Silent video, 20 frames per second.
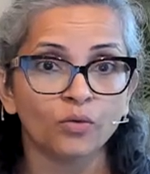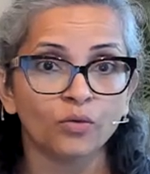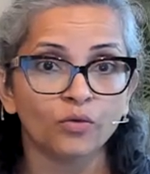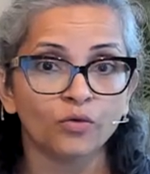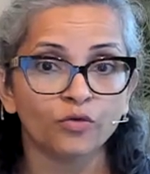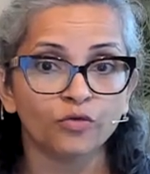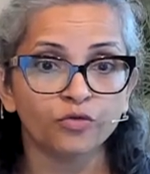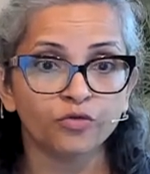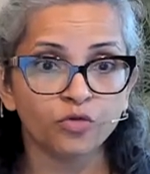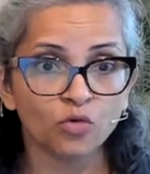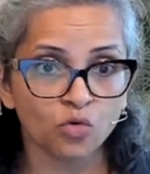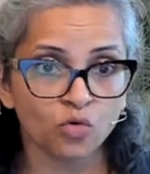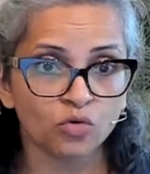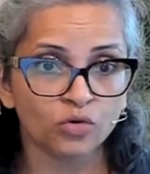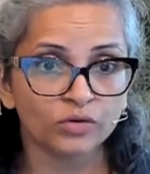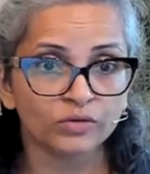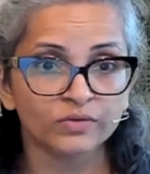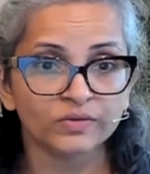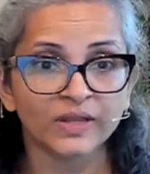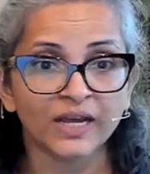
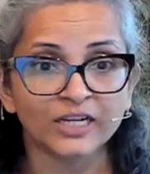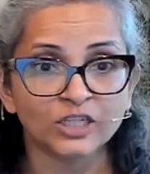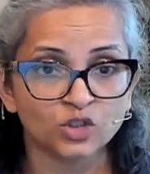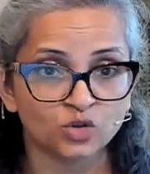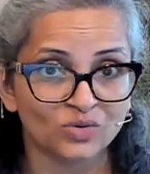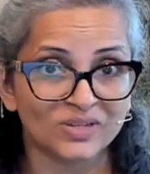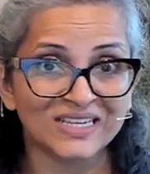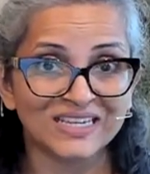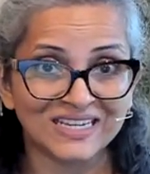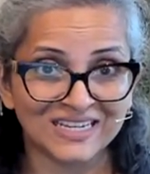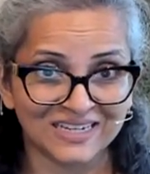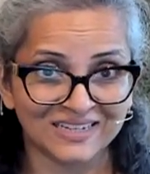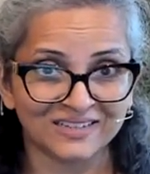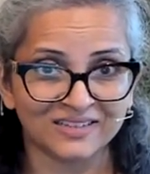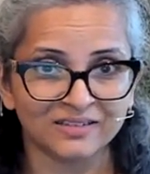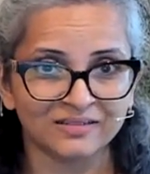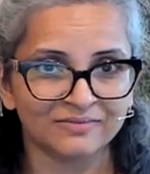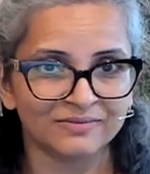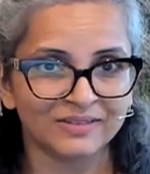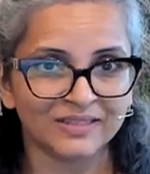food that you eat
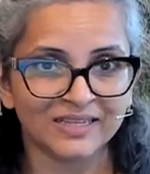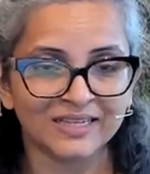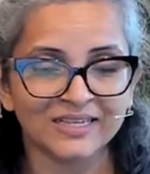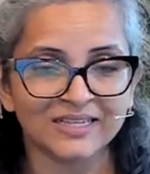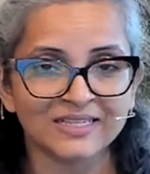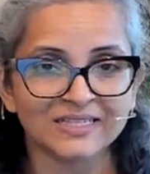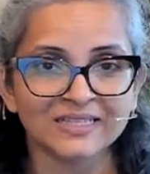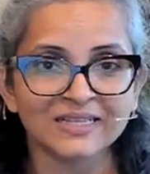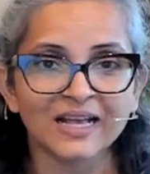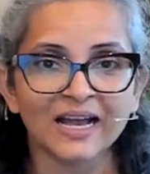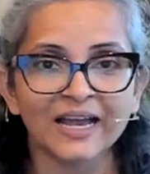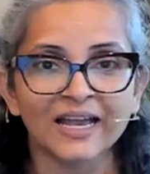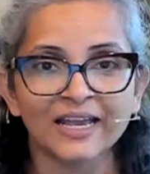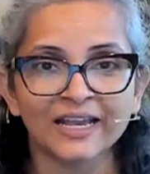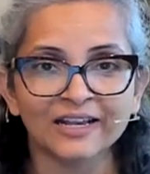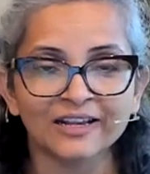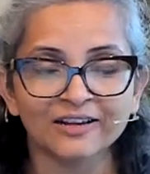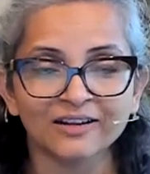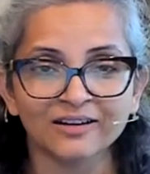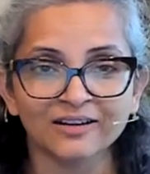is
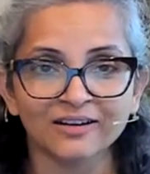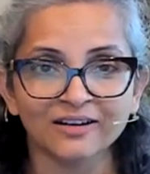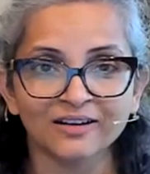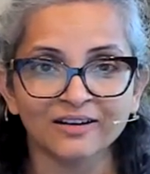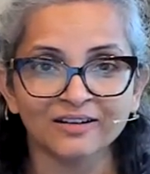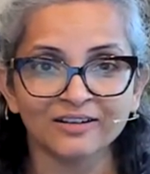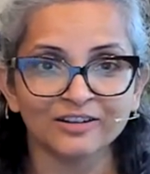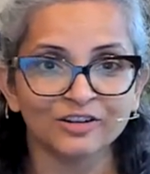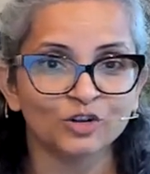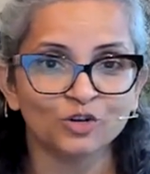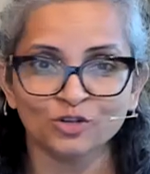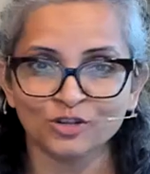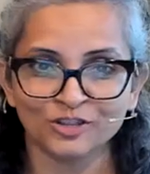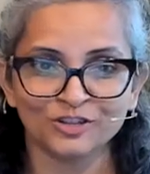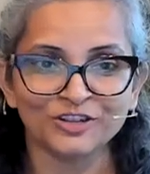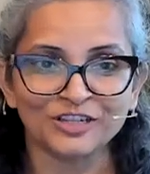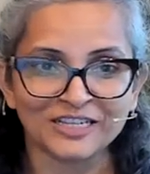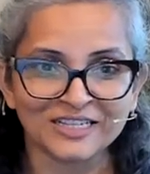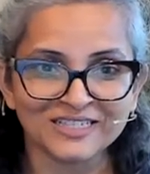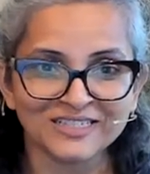like
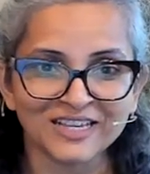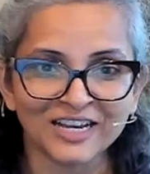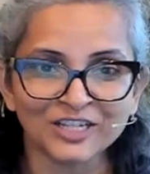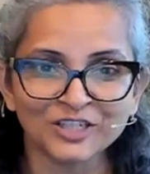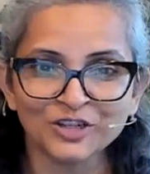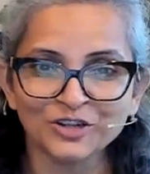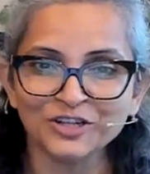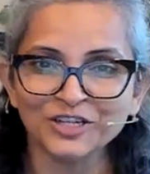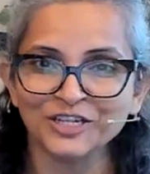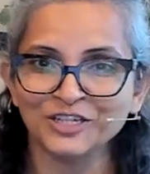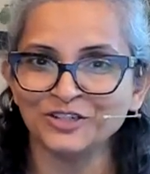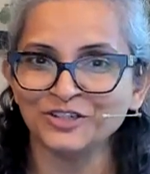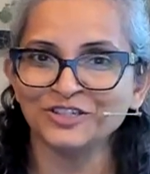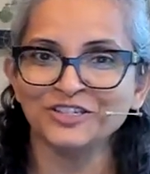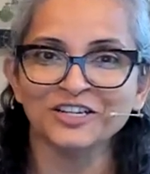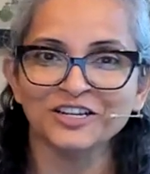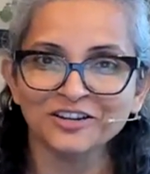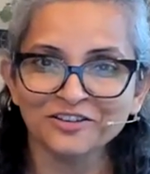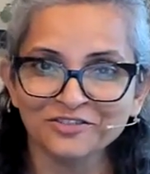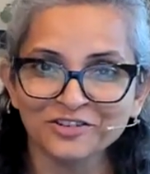groceries that you need to
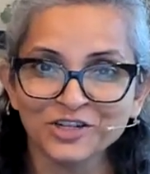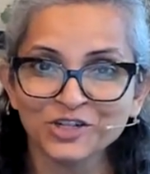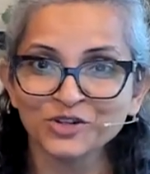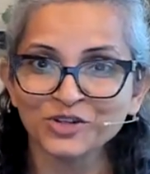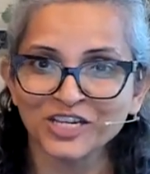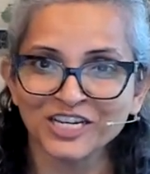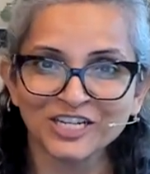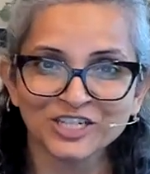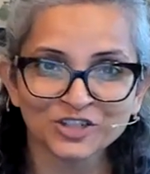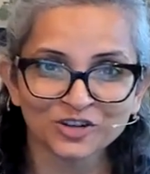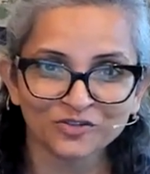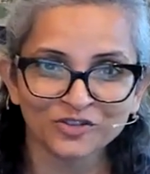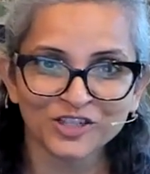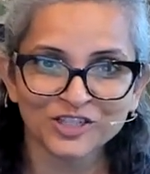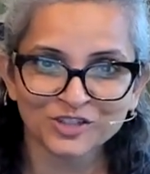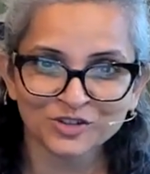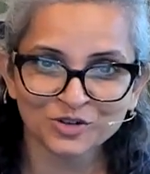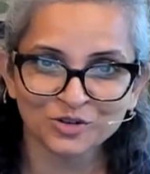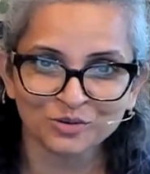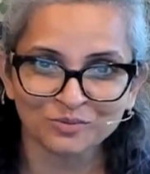deliver to each of
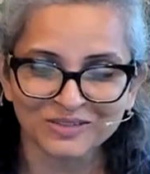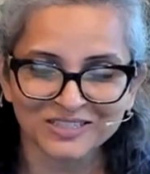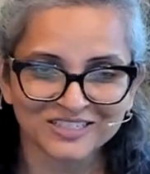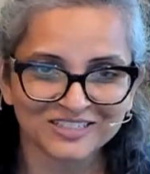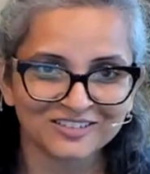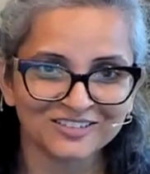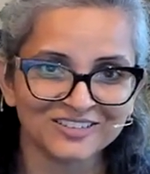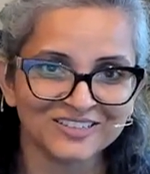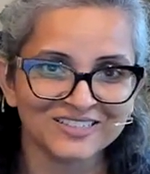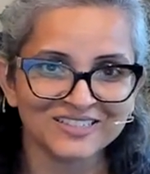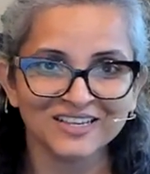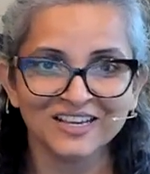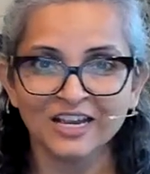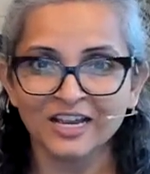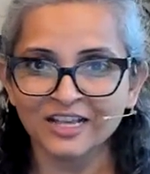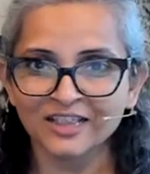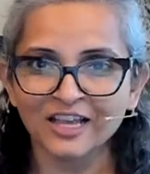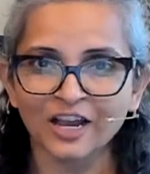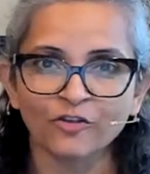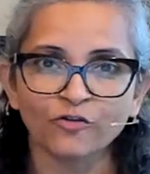these rooms because
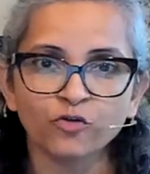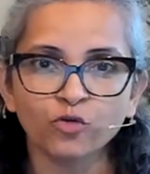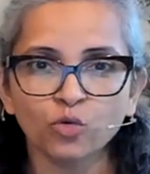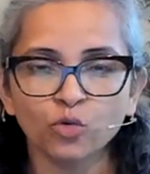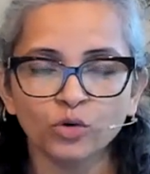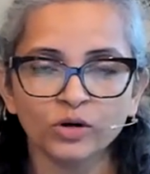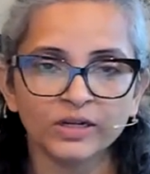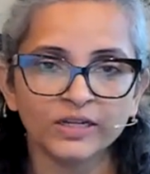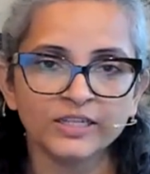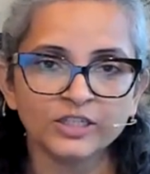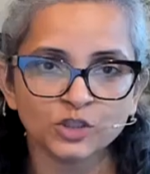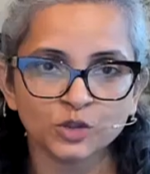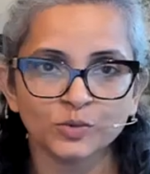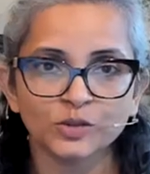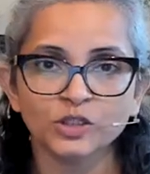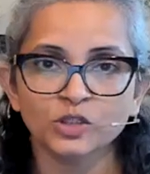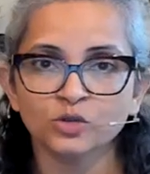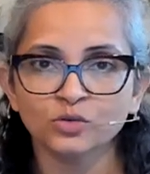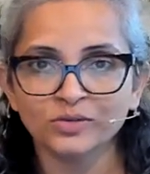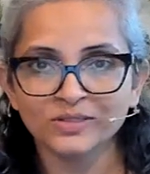that food needs to be
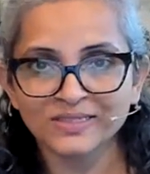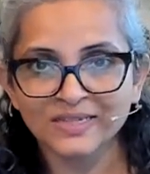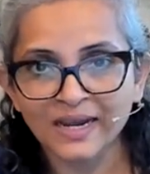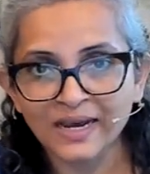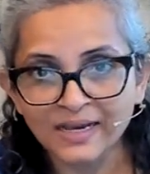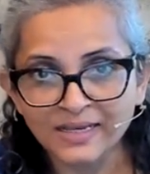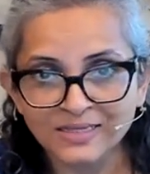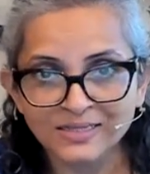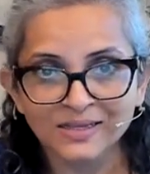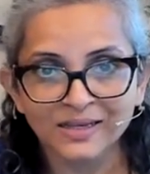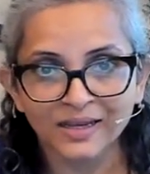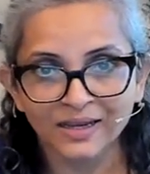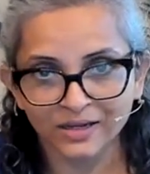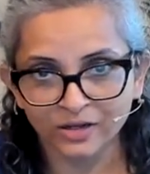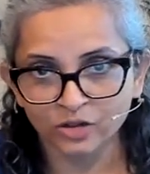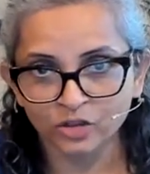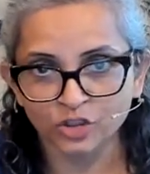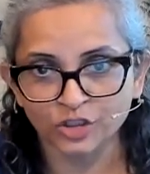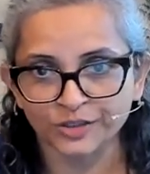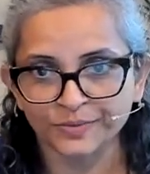used as
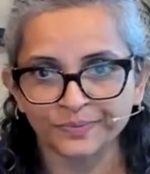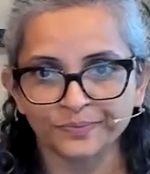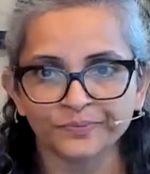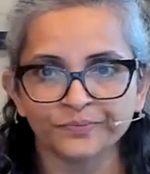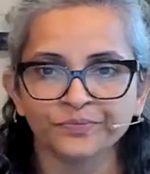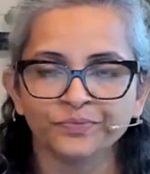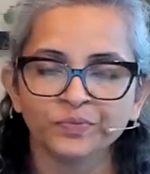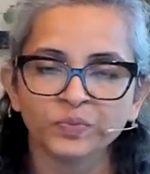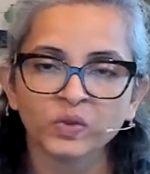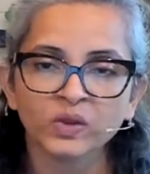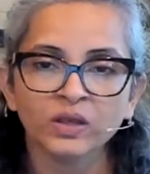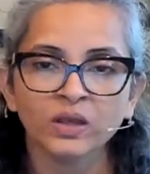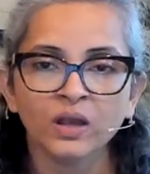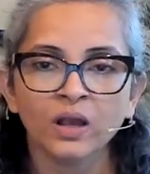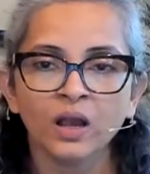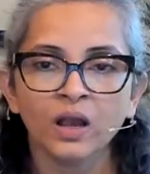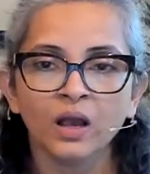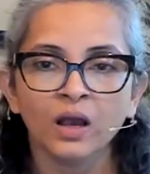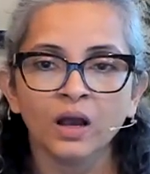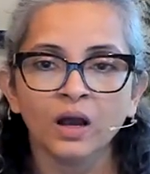energy.
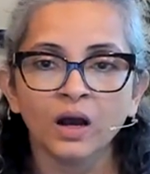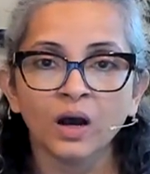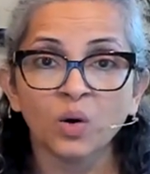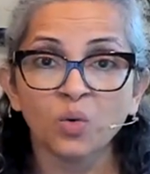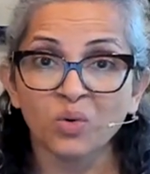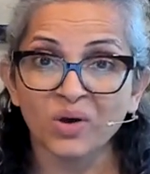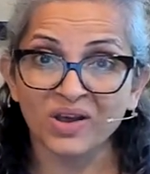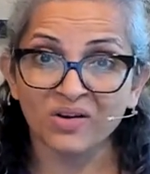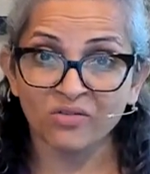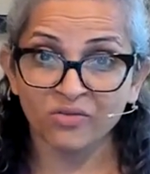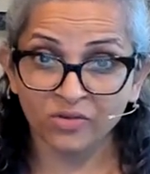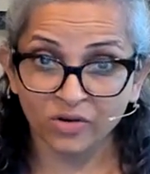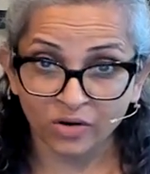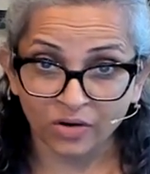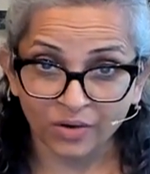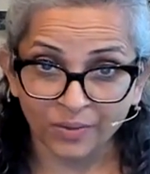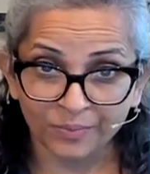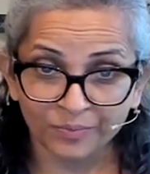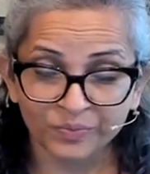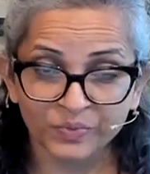
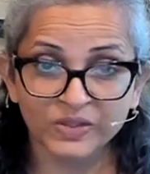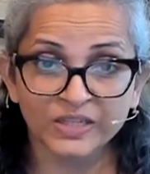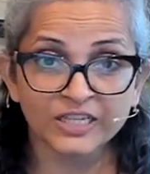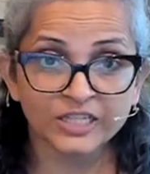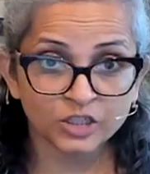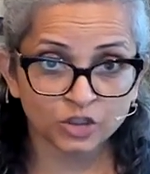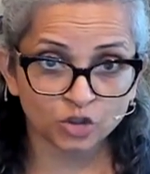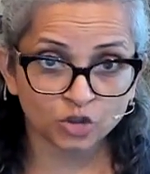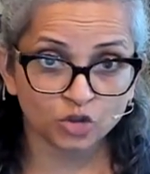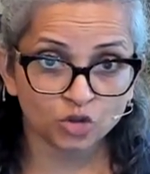However, these